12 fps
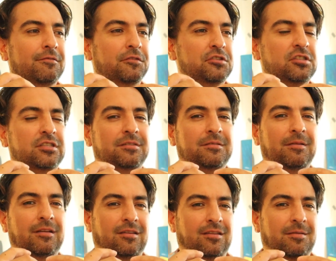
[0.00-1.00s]
for just
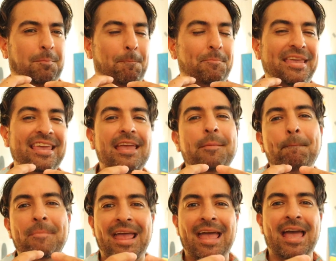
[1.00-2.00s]
being
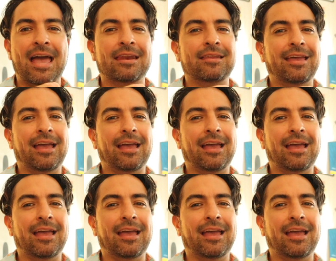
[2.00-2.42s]
mad